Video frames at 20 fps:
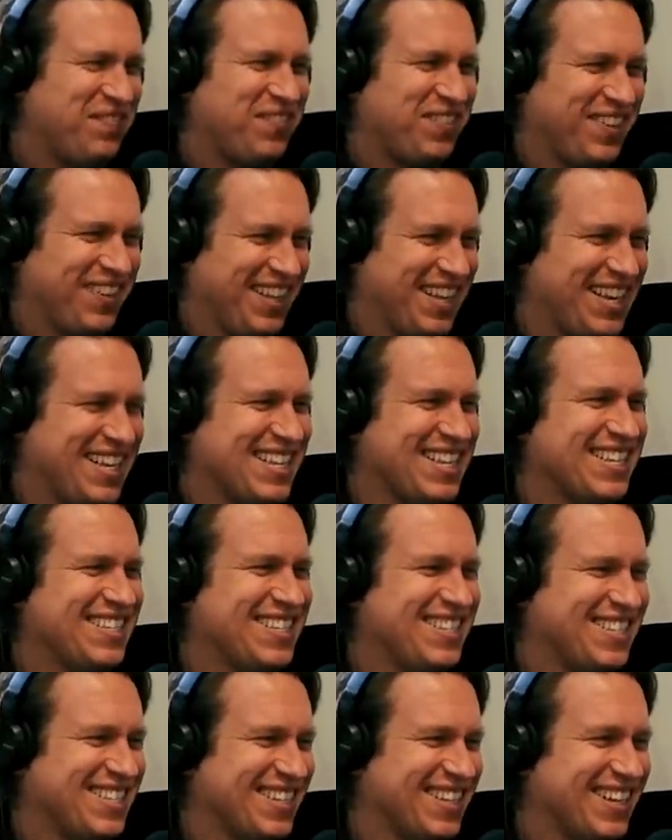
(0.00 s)

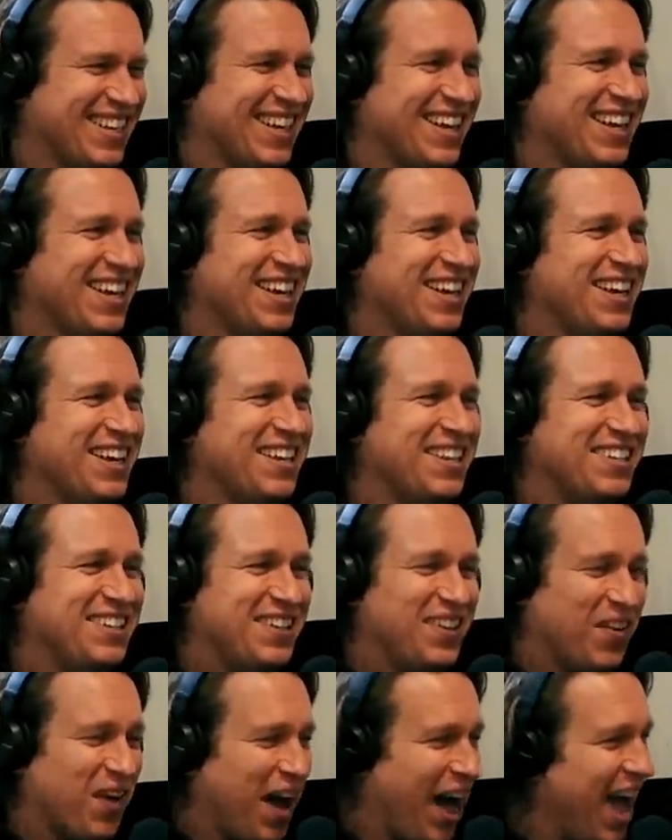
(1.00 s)
please?
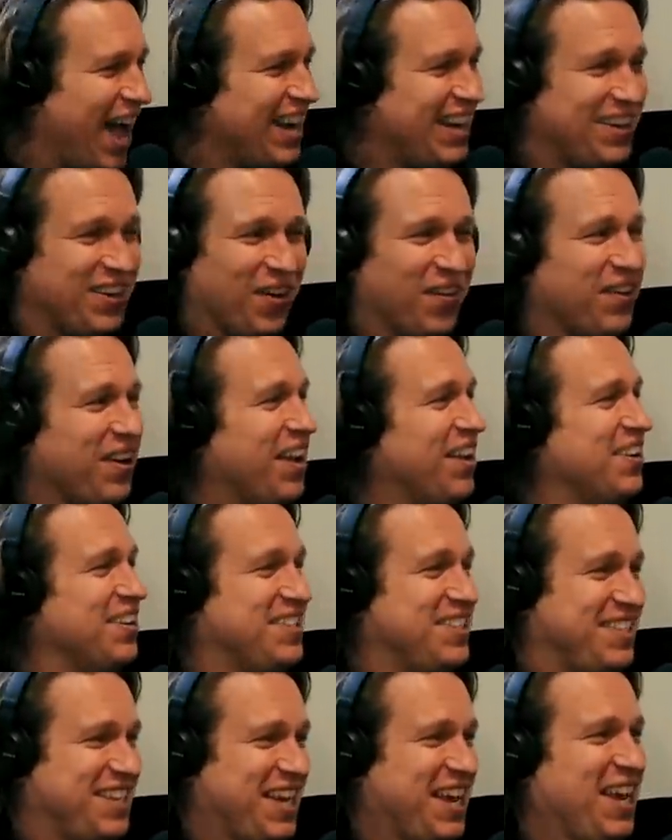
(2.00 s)
I don't
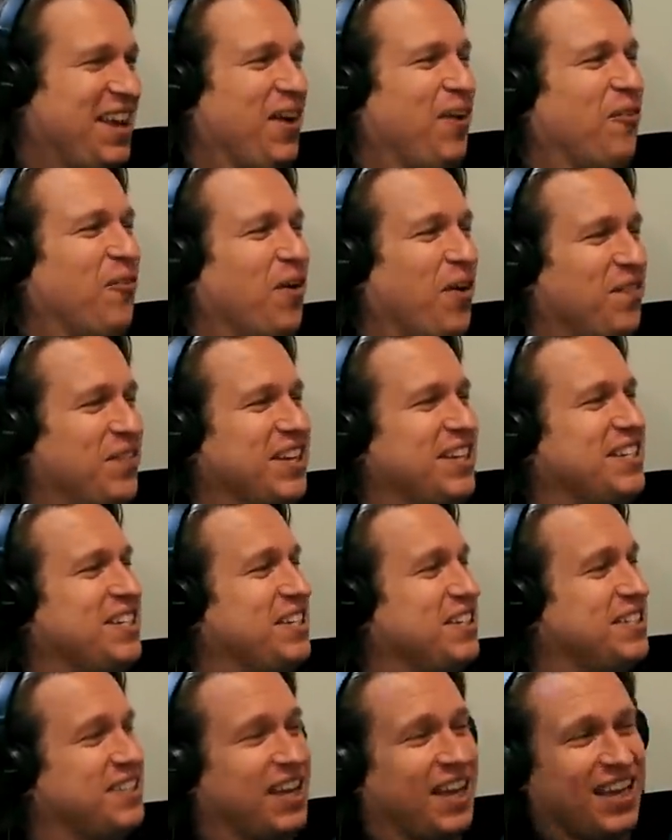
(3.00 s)
understand. A woman's
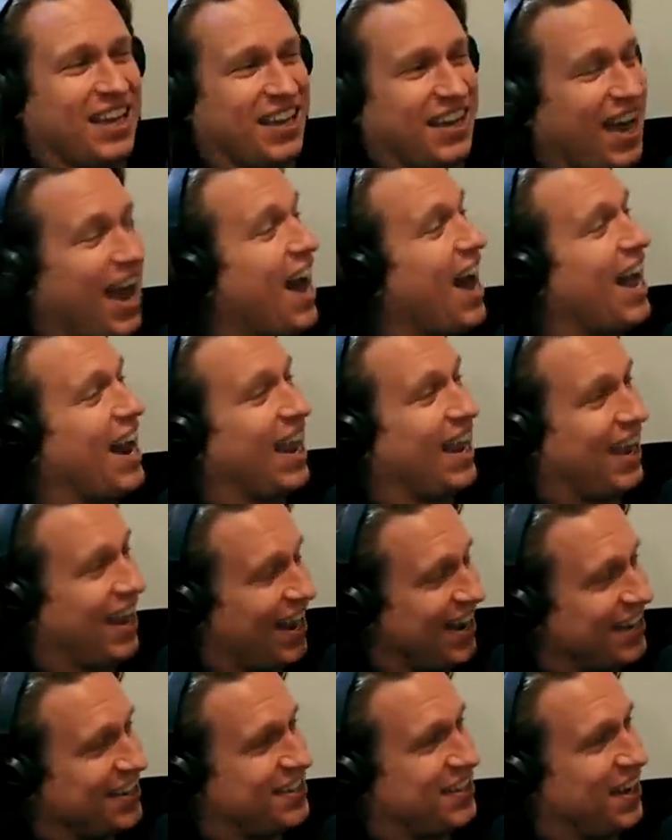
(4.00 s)
just like, God, I
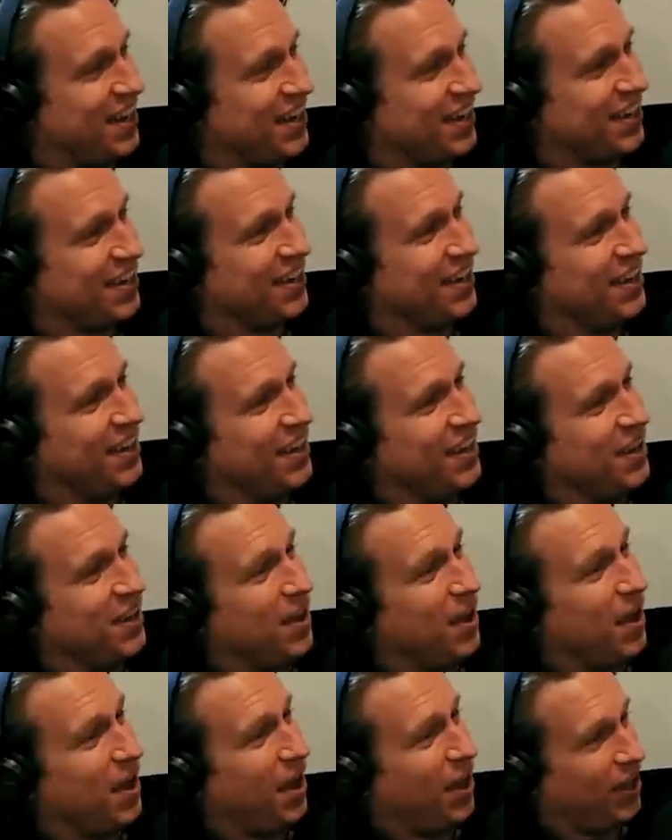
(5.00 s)
gotta suck
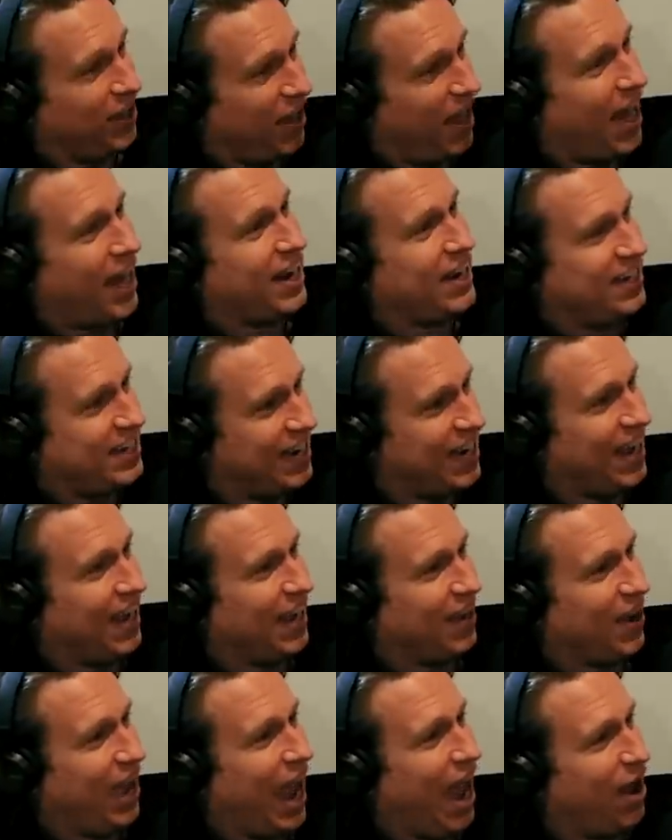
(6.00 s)
I, a lot of
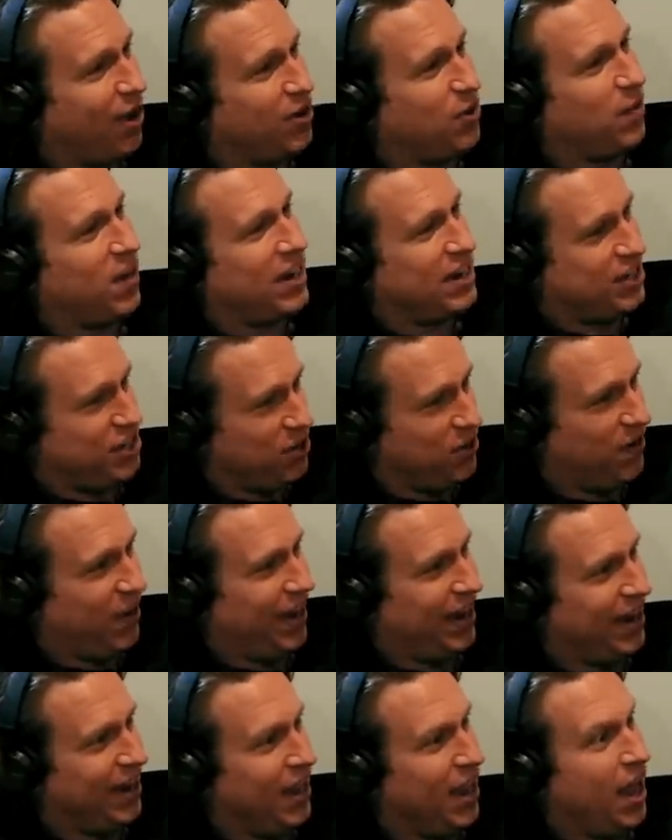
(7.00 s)
dick. How do I do
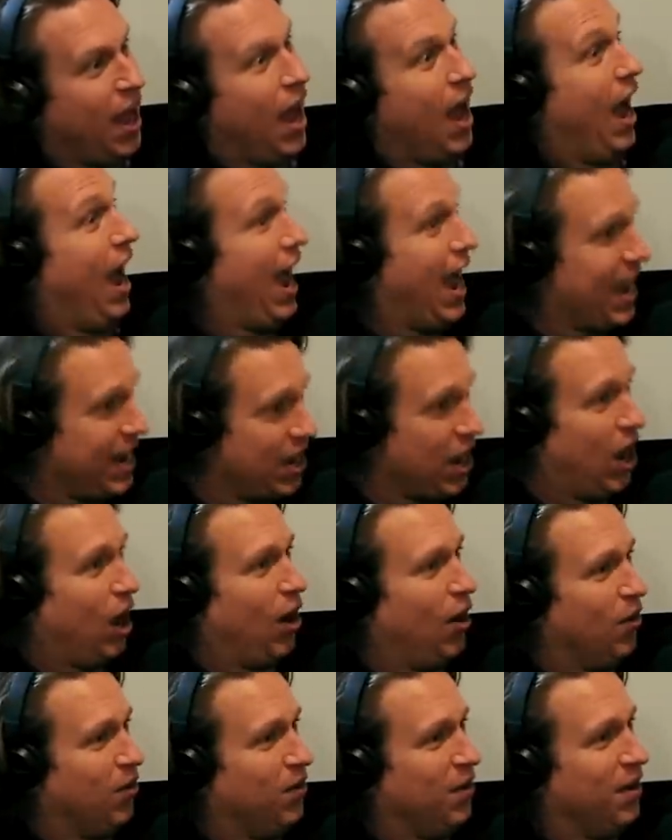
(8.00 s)
it? I
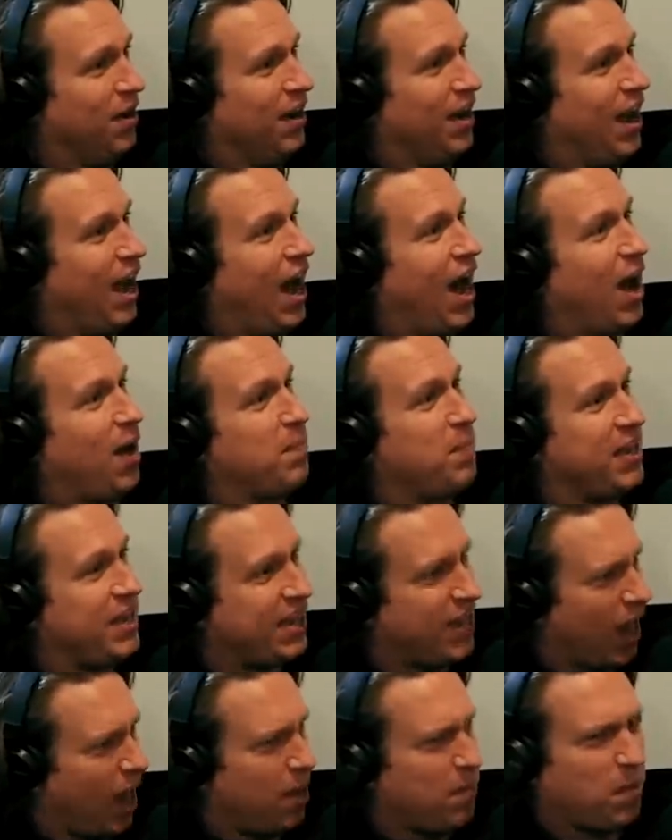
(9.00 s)
know. I'll
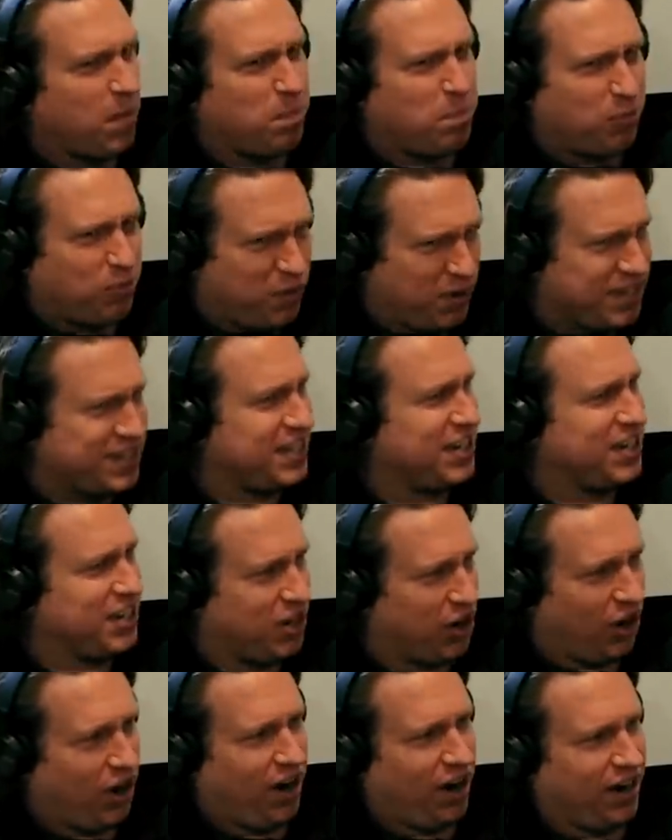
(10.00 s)
become a prison
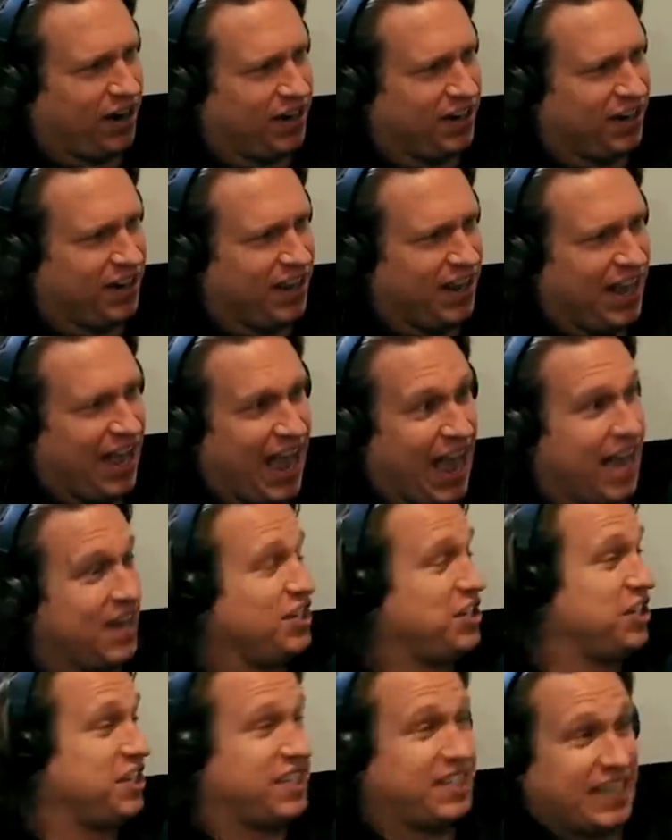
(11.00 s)
guard
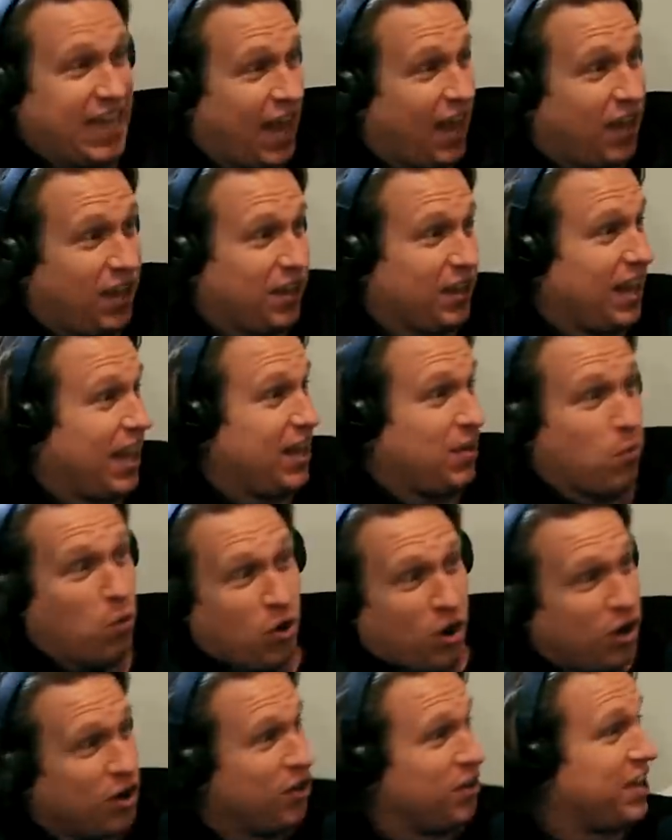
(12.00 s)
and just tell like
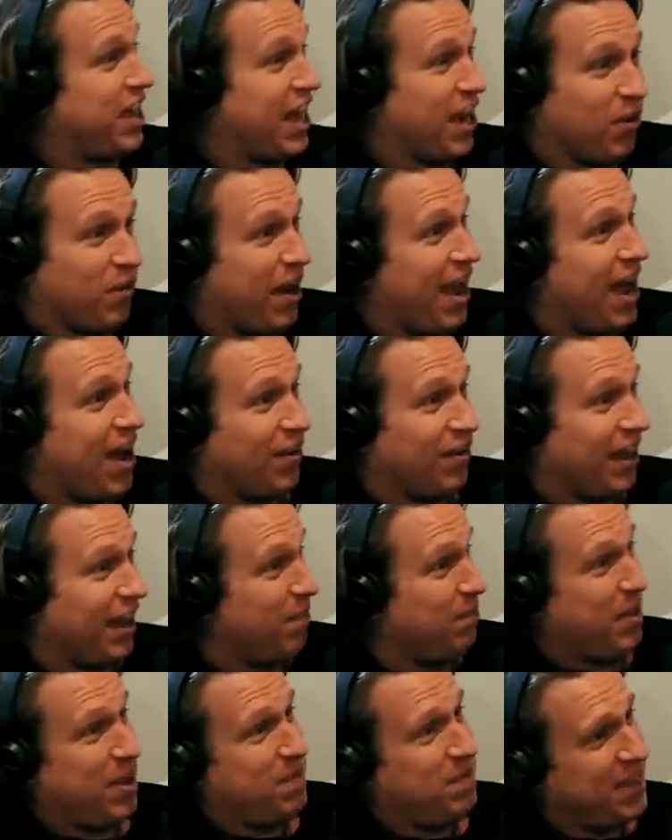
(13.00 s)
word will get around
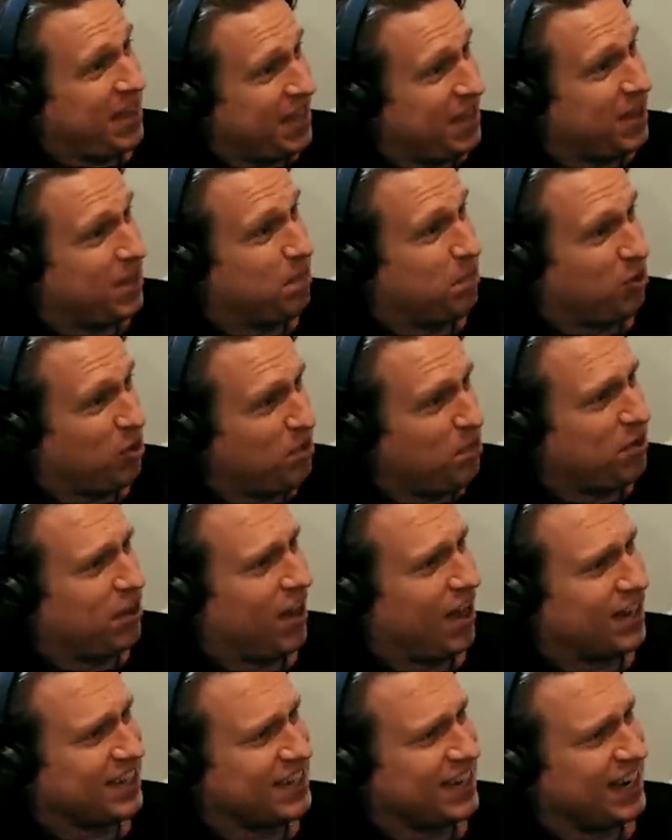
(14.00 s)
like meet me in the broom
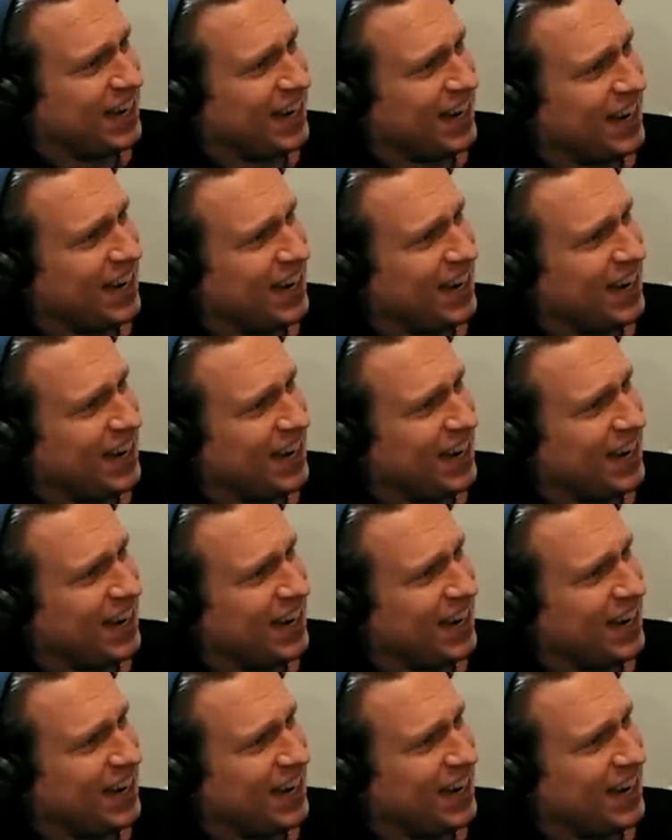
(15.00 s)
closet